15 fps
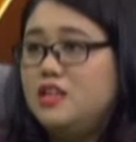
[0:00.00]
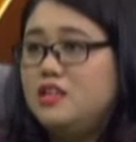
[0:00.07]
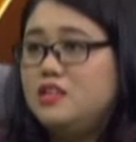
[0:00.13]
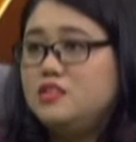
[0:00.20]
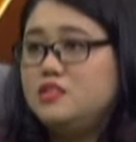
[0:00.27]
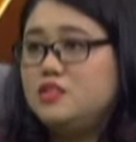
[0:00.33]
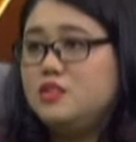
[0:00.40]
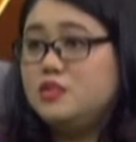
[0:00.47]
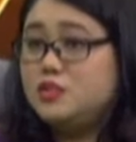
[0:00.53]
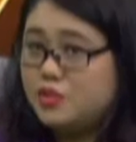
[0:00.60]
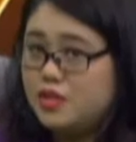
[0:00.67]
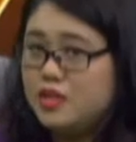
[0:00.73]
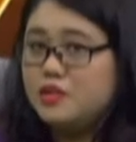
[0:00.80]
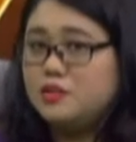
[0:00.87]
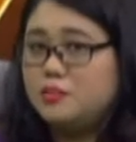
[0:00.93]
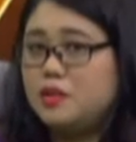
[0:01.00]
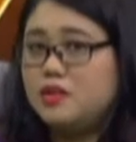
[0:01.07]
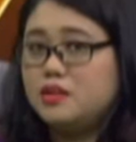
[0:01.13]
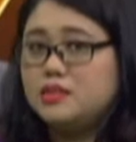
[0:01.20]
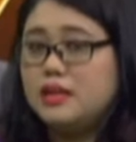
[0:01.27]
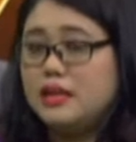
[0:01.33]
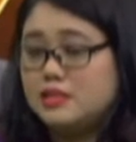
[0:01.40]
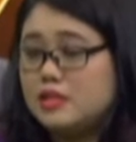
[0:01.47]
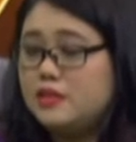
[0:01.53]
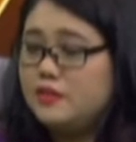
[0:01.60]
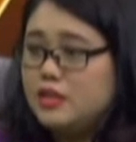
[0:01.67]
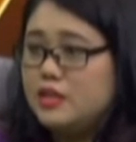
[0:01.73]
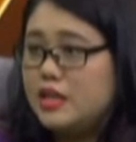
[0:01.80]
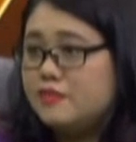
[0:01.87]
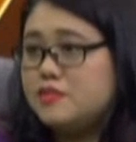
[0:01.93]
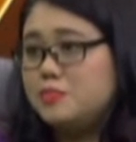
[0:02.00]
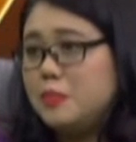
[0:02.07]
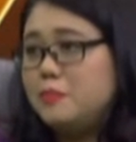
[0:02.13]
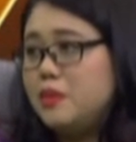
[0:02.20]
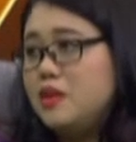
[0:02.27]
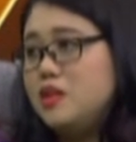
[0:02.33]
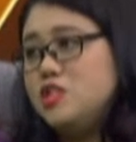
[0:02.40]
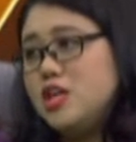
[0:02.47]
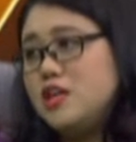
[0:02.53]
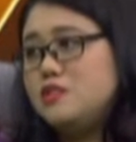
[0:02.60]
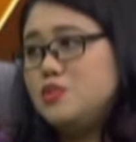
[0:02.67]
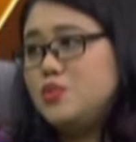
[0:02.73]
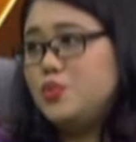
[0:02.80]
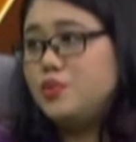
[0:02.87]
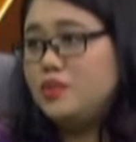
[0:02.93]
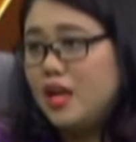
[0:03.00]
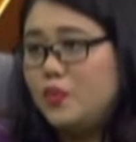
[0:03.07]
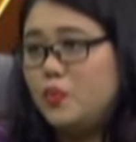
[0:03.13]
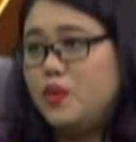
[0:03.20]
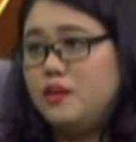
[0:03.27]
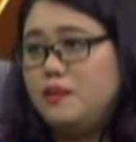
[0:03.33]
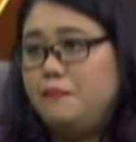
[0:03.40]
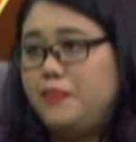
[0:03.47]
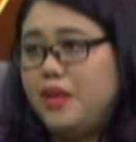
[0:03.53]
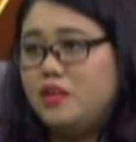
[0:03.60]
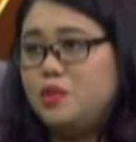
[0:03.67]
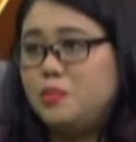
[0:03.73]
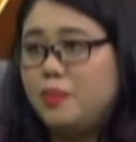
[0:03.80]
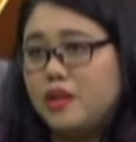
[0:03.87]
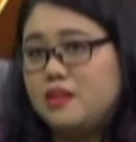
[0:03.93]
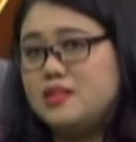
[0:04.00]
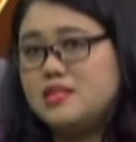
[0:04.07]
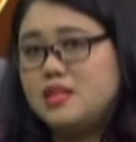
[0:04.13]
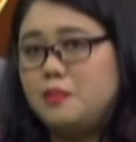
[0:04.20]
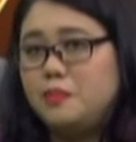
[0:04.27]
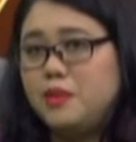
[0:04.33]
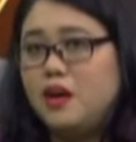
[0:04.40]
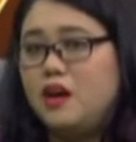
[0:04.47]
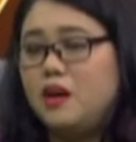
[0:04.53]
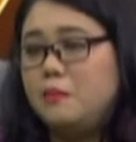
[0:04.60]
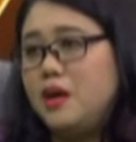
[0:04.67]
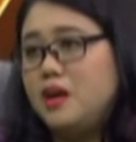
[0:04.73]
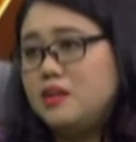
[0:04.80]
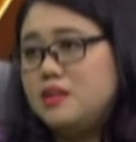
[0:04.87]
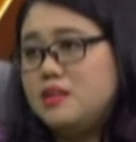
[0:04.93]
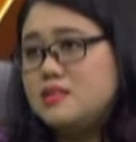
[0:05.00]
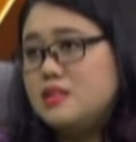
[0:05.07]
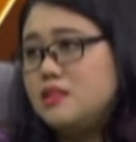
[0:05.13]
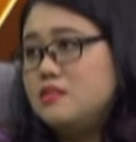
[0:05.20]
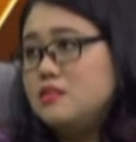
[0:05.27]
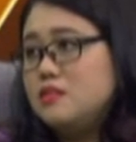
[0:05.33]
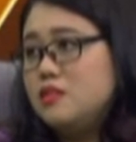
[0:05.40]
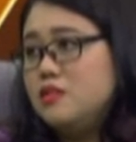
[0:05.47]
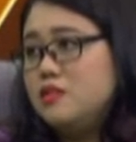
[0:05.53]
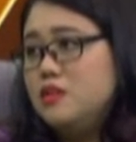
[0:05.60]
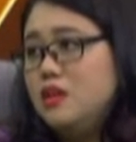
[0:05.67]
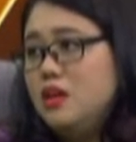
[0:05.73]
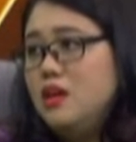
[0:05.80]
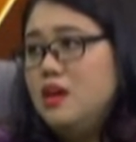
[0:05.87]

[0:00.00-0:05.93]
So it's really good because it gives people a chance to network and to practice their PR and marketing skills, you know.